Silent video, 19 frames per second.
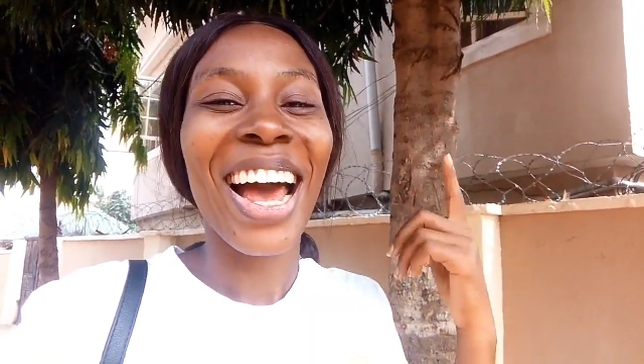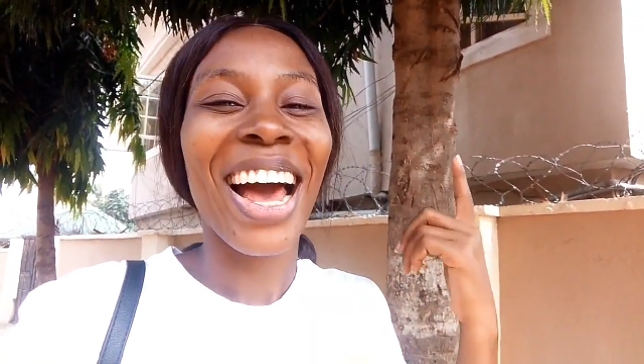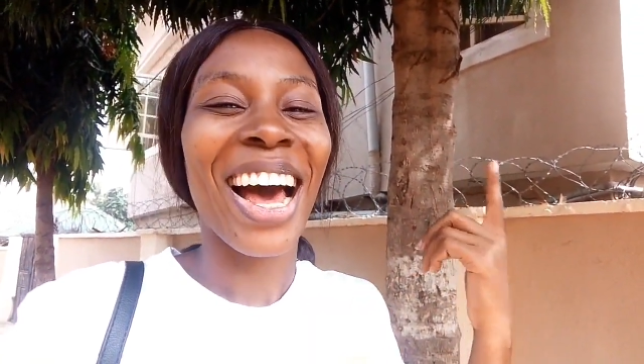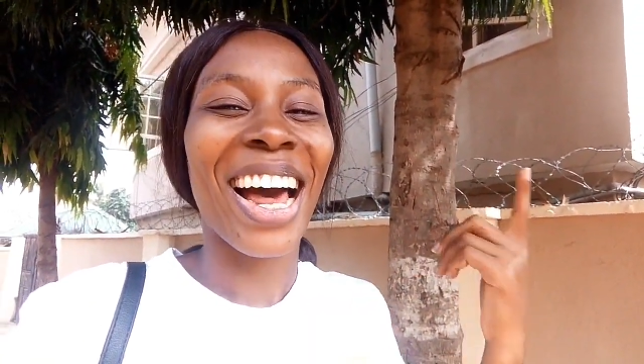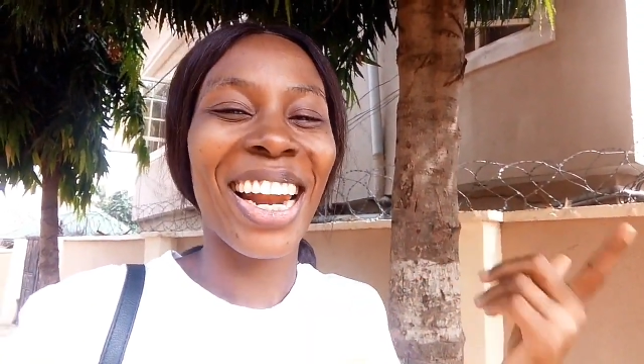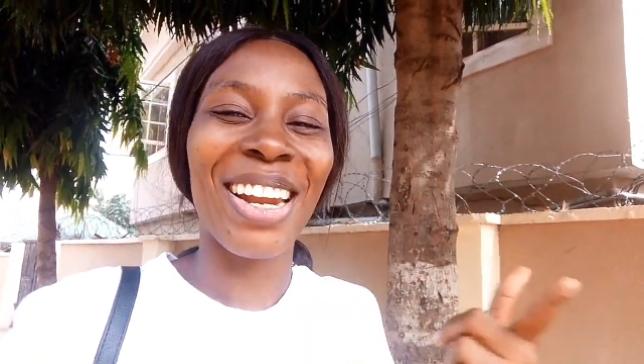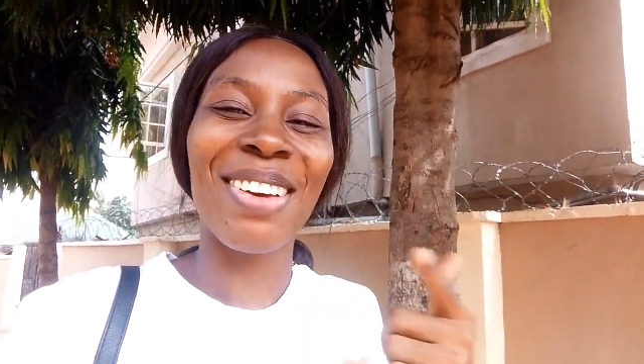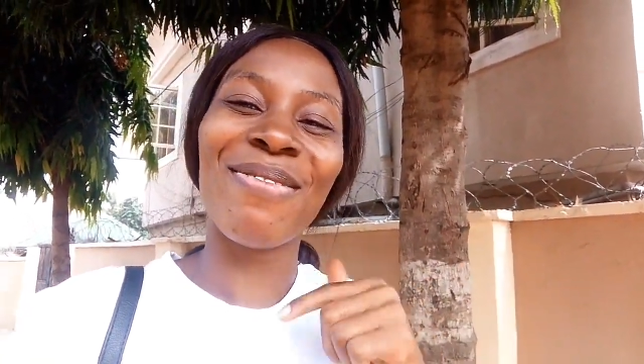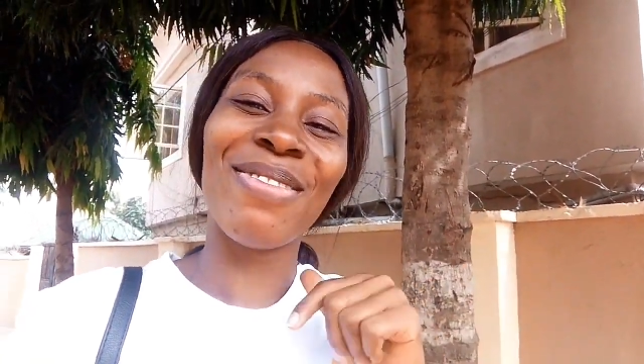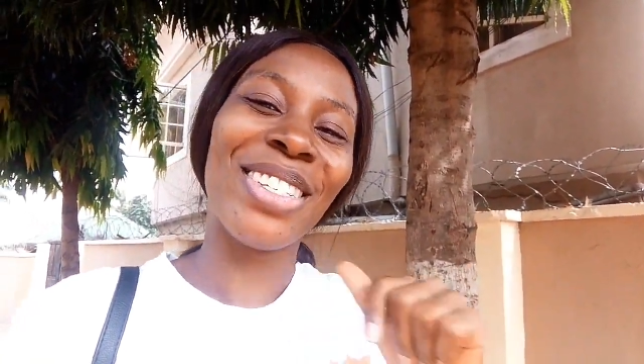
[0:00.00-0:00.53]
and
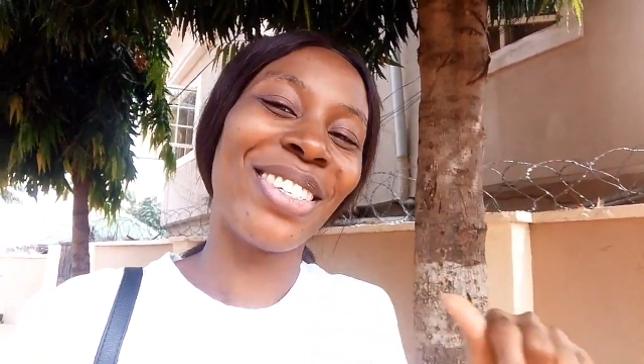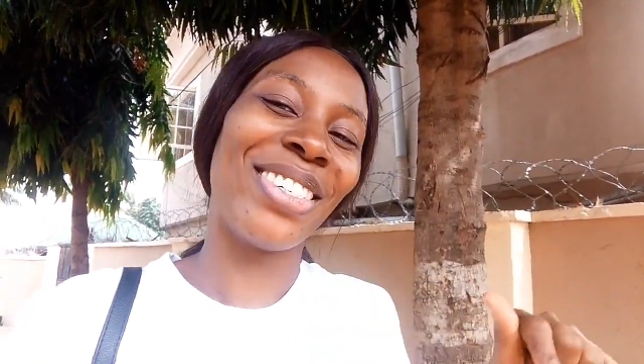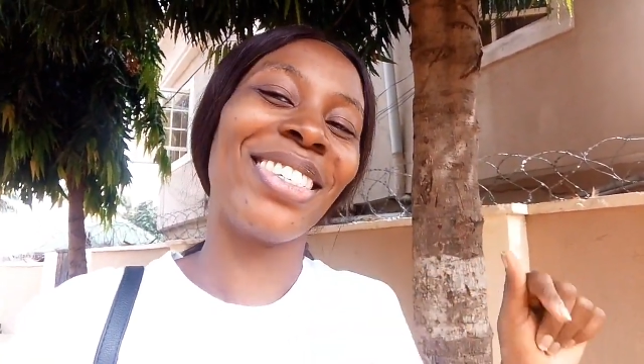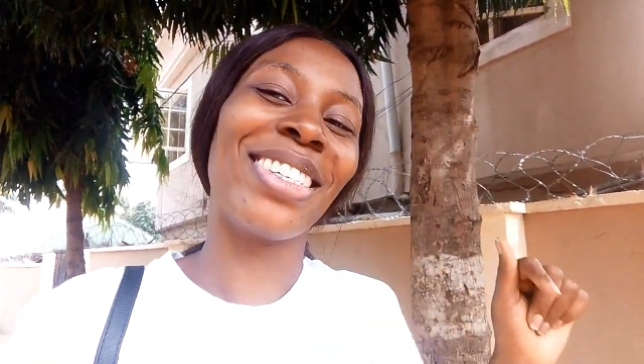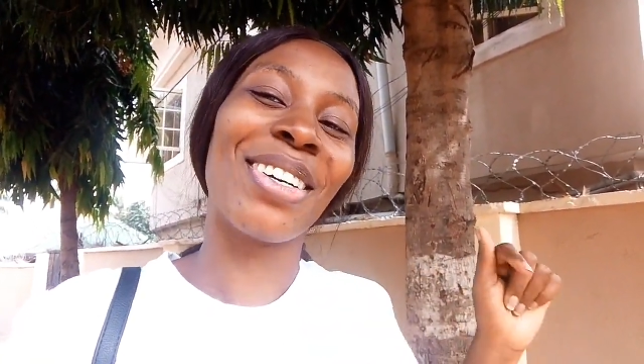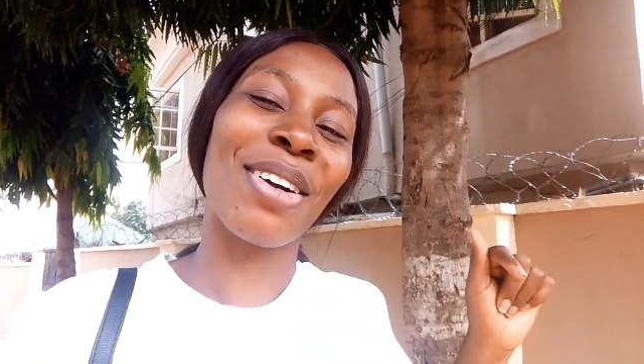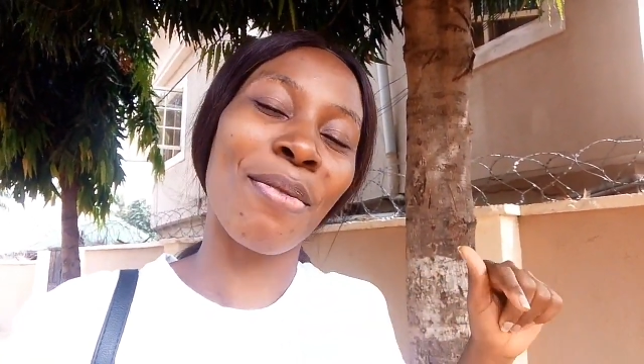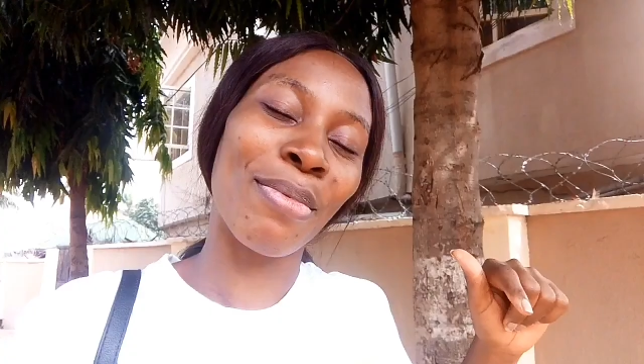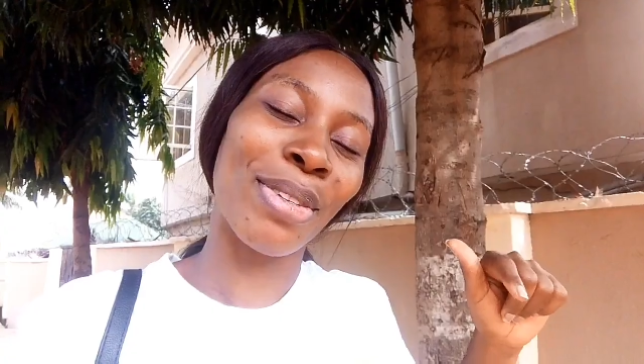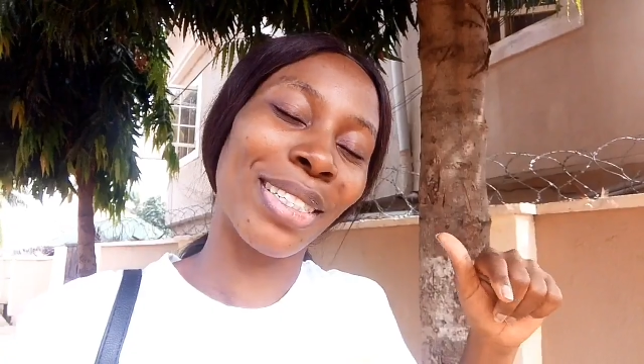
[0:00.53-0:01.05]
let me know in the
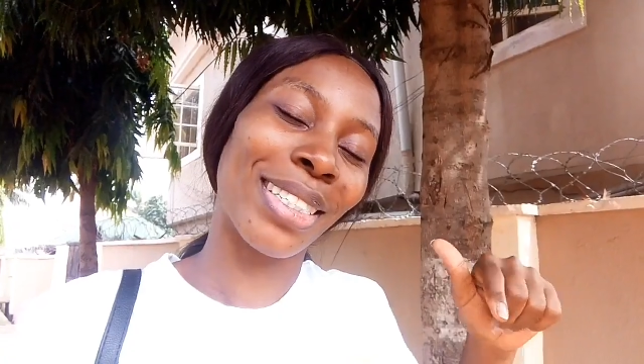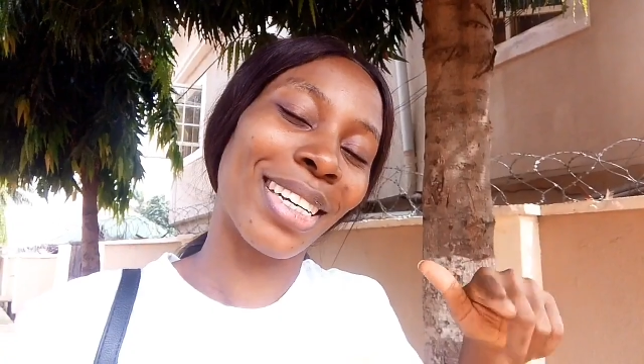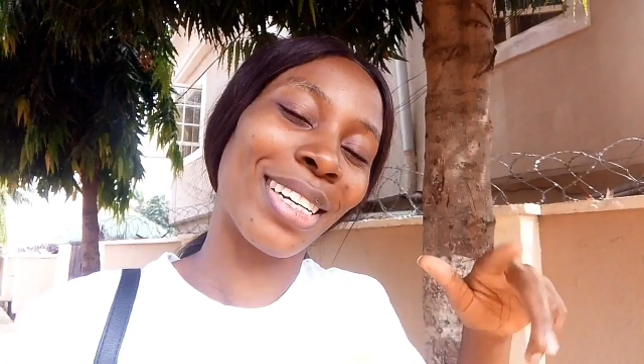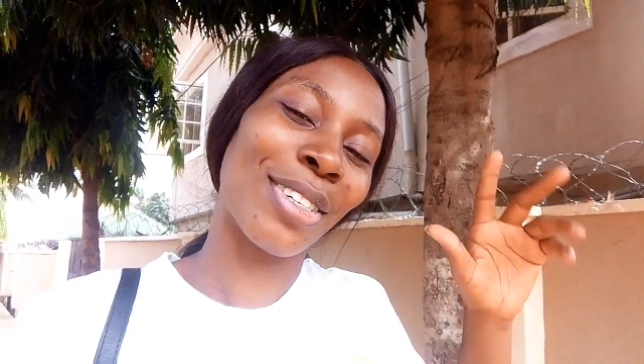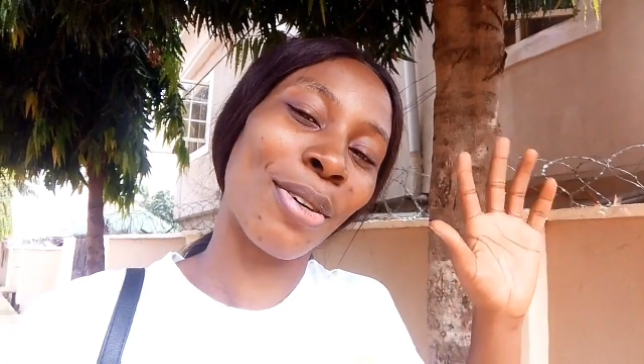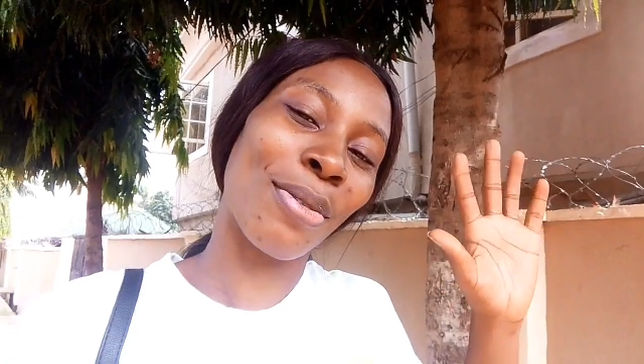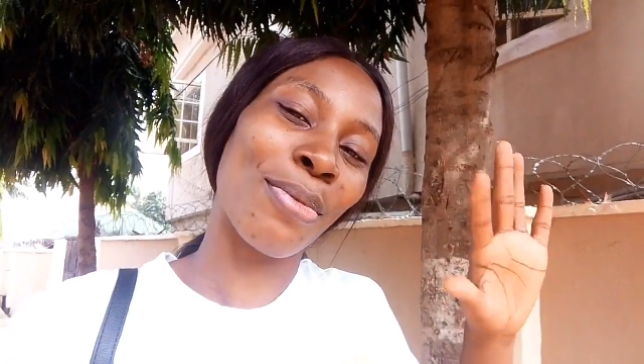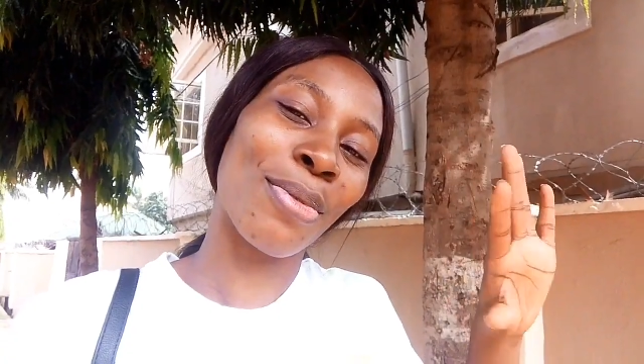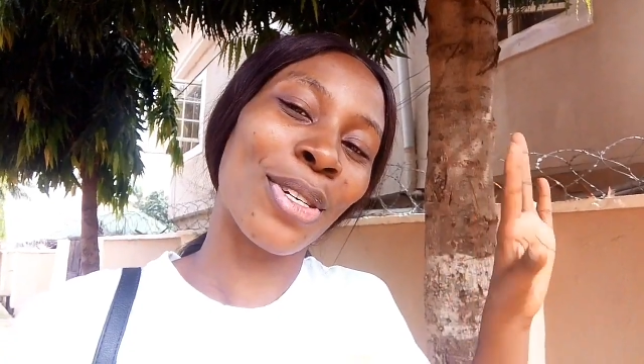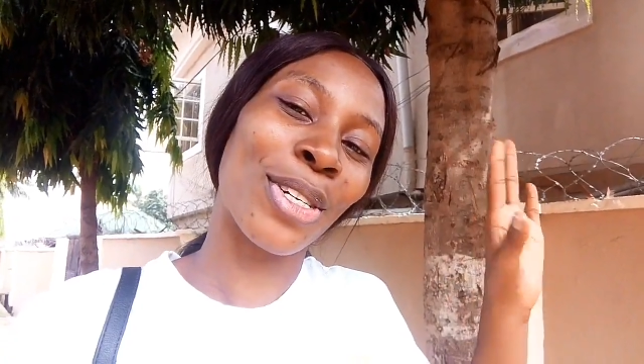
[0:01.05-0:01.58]
comment
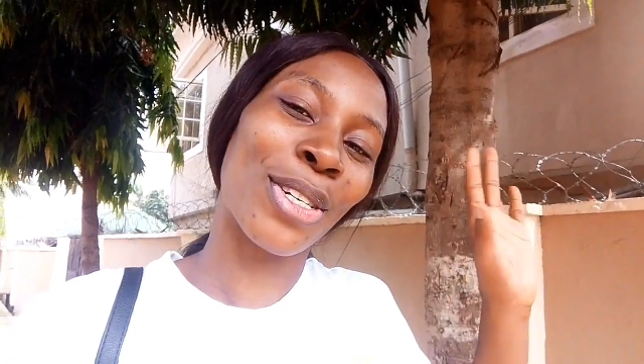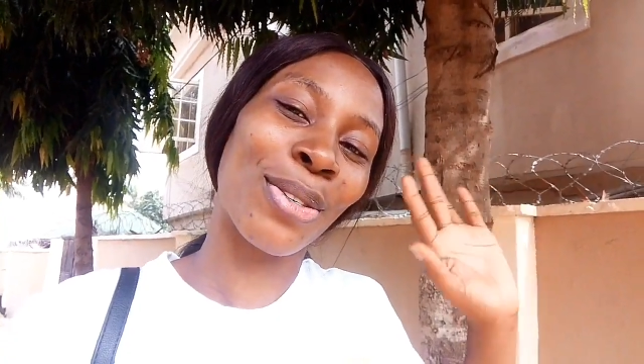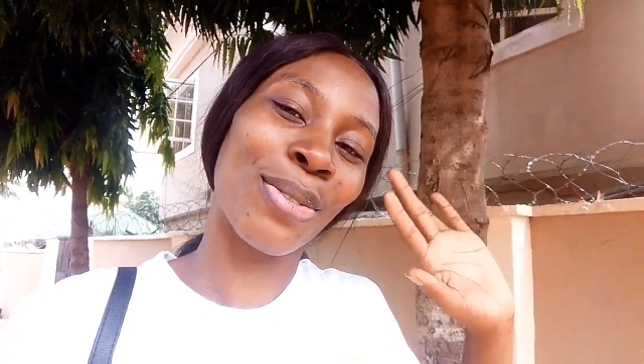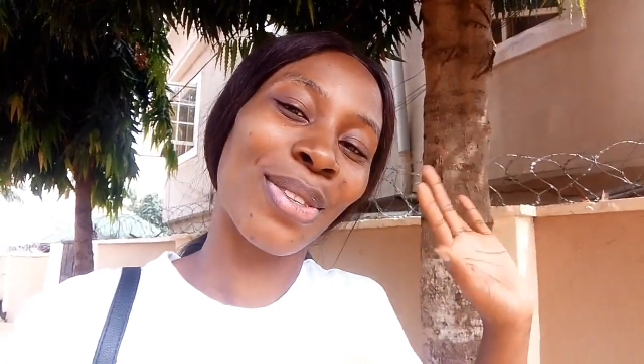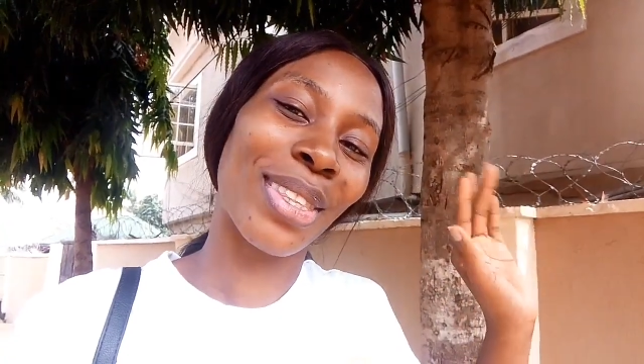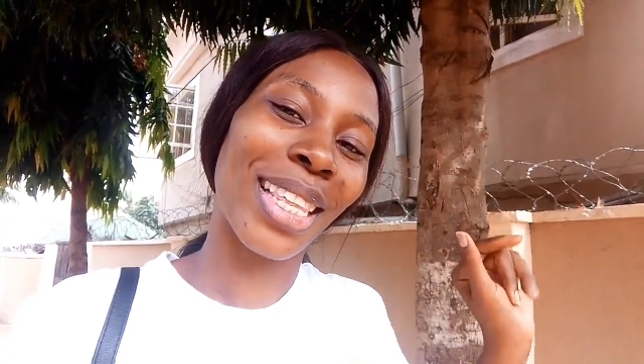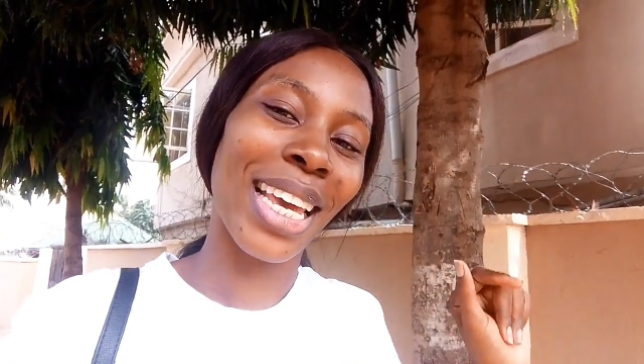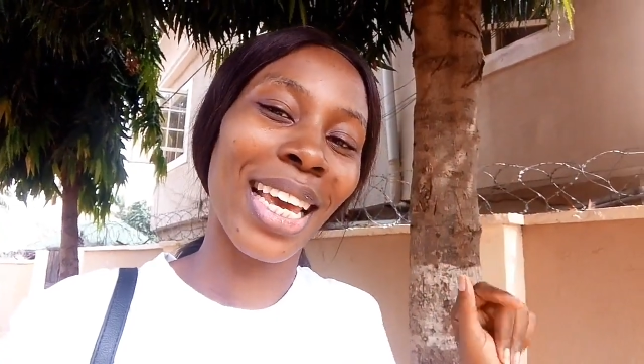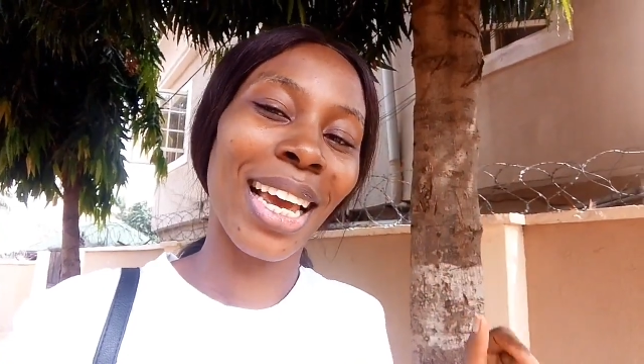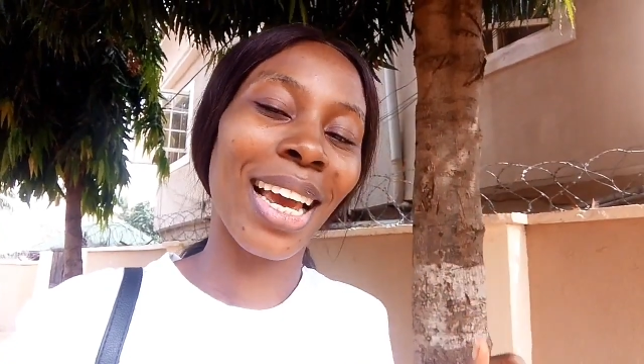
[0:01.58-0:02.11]
section what you
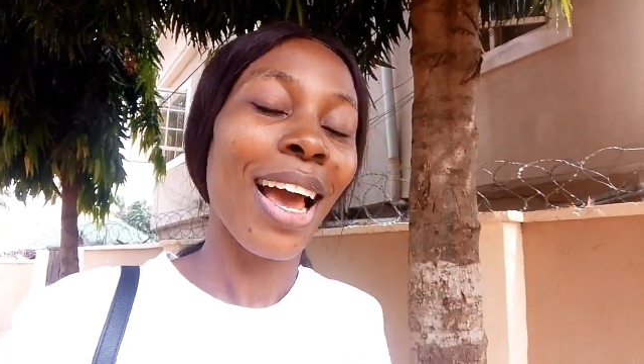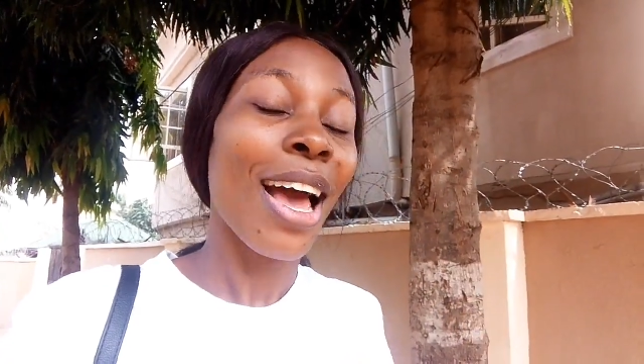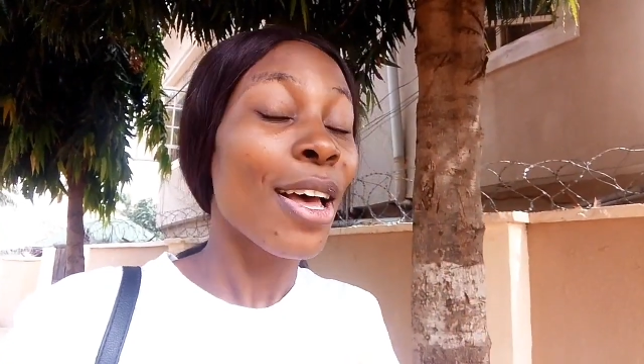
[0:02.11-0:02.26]
think.